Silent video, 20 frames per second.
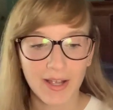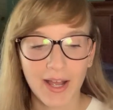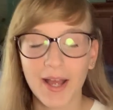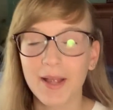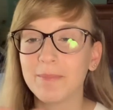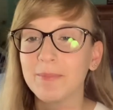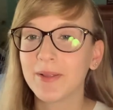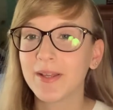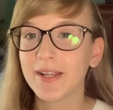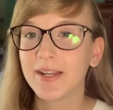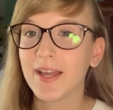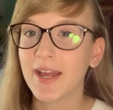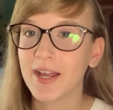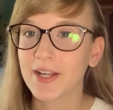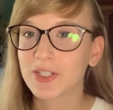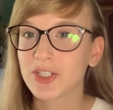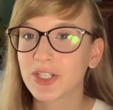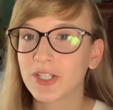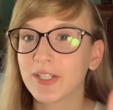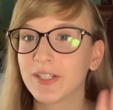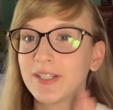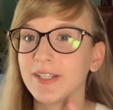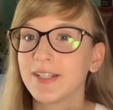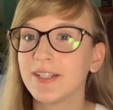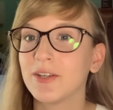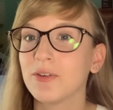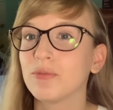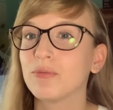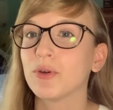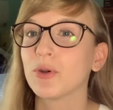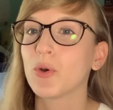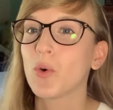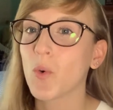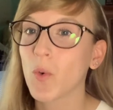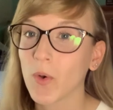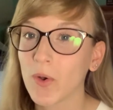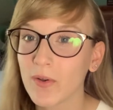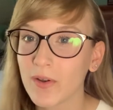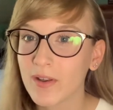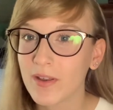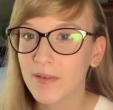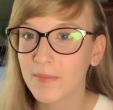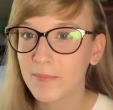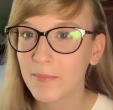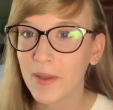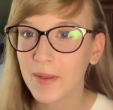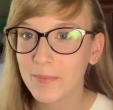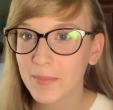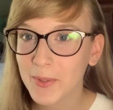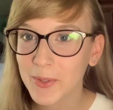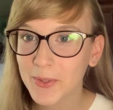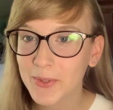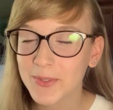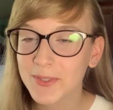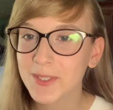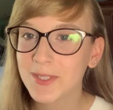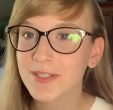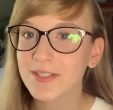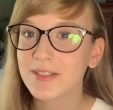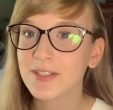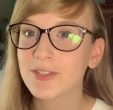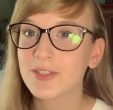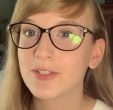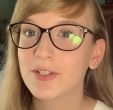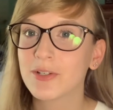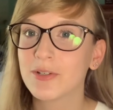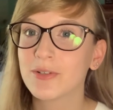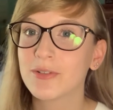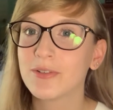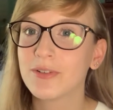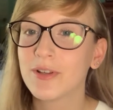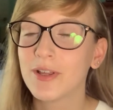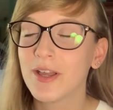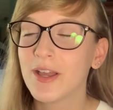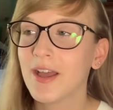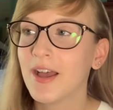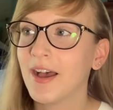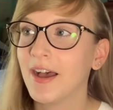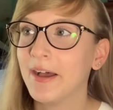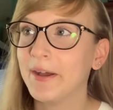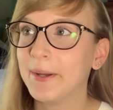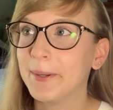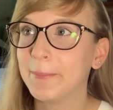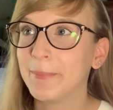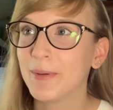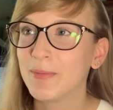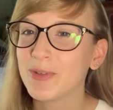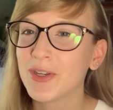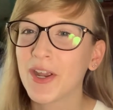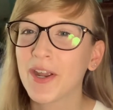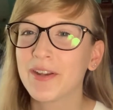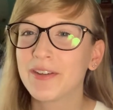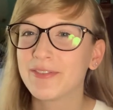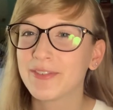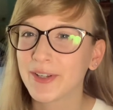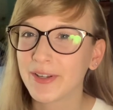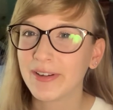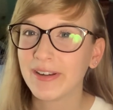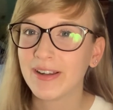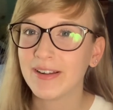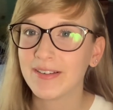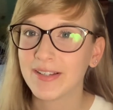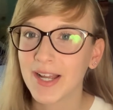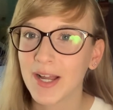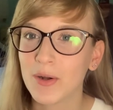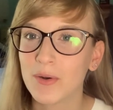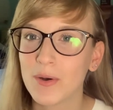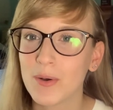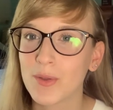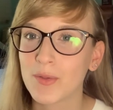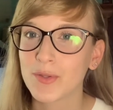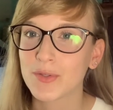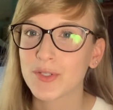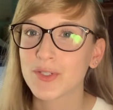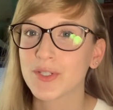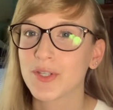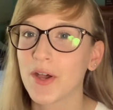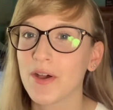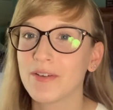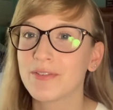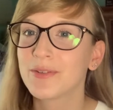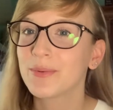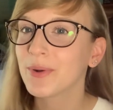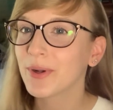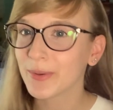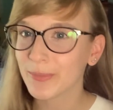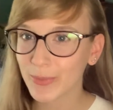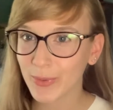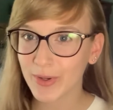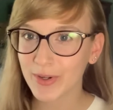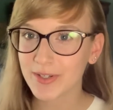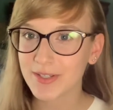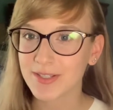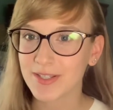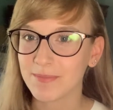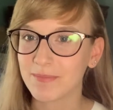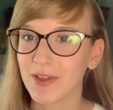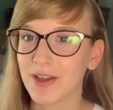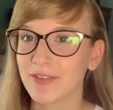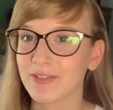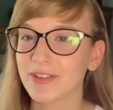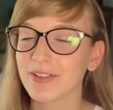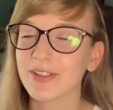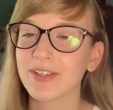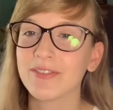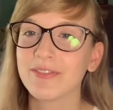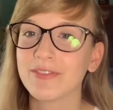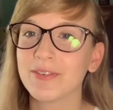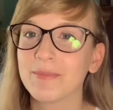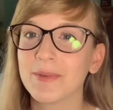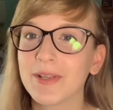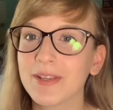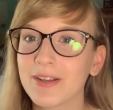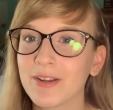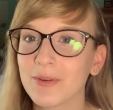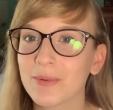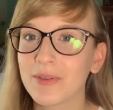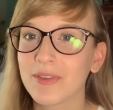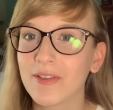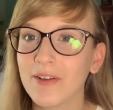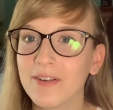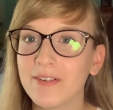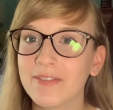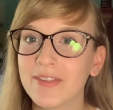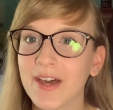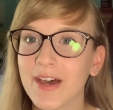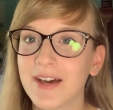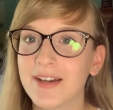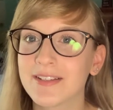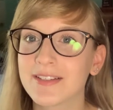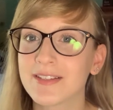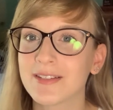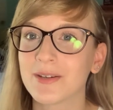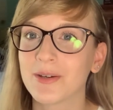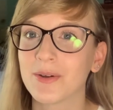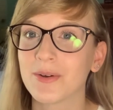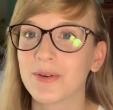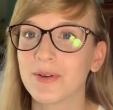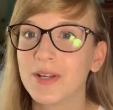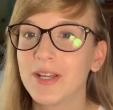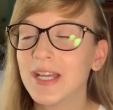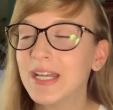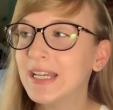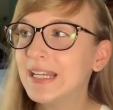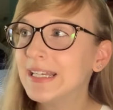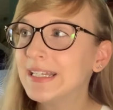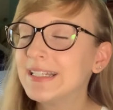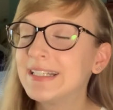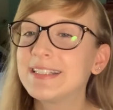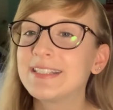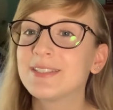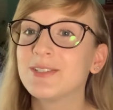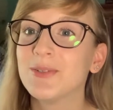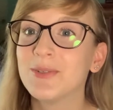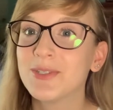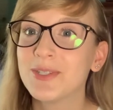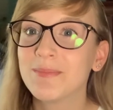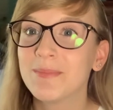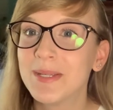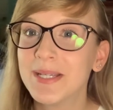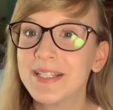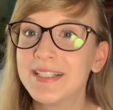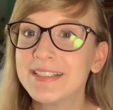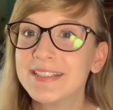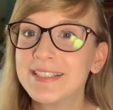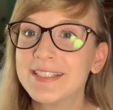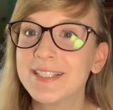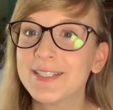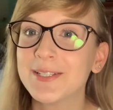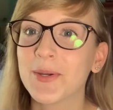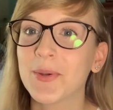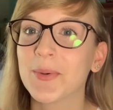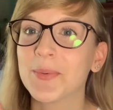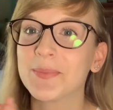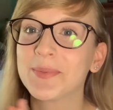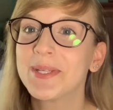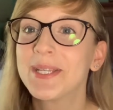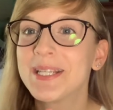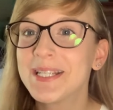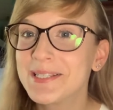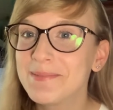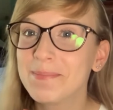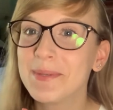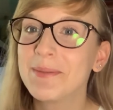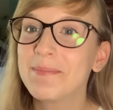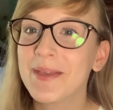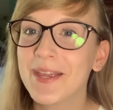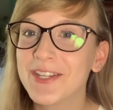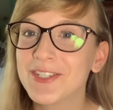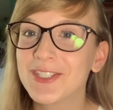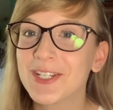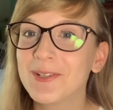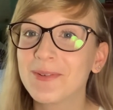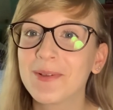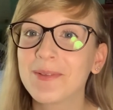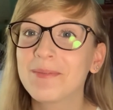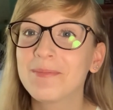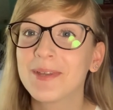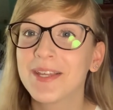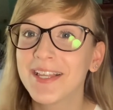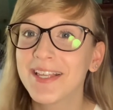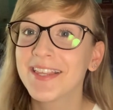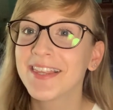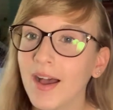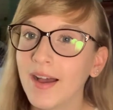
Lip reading: I plan to actually record my builds soon. I'm trying to figure out how all the software works. I'm not really familiar with all of that, so it's new to me, so please be patient with me.